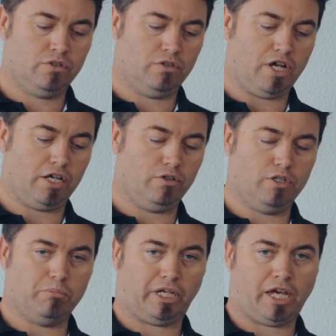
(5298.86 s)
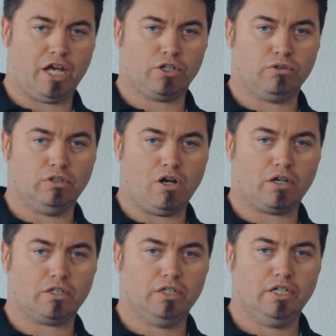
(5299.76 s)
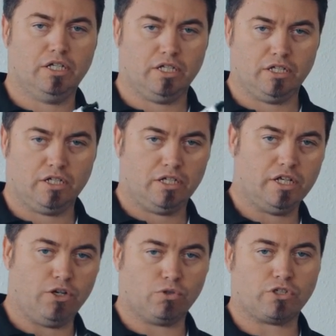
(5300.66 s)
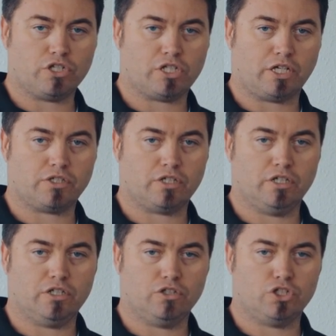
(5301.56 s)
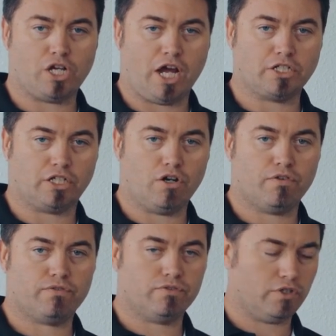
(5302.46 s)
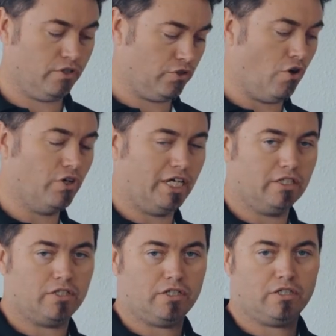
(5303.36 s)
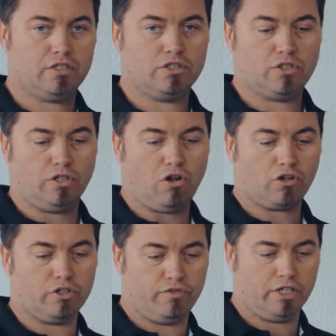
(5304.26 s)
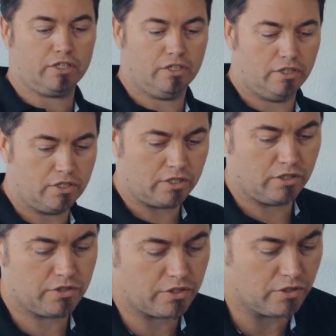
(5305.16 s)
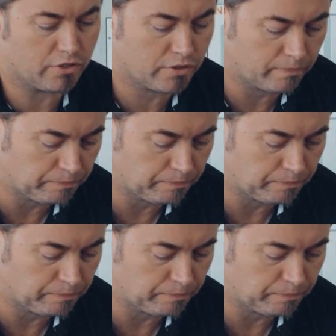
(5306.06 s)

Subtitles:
to undo the mechanical lock, it also shuts the charging off. So there's no need to lock the vehicle in this instance.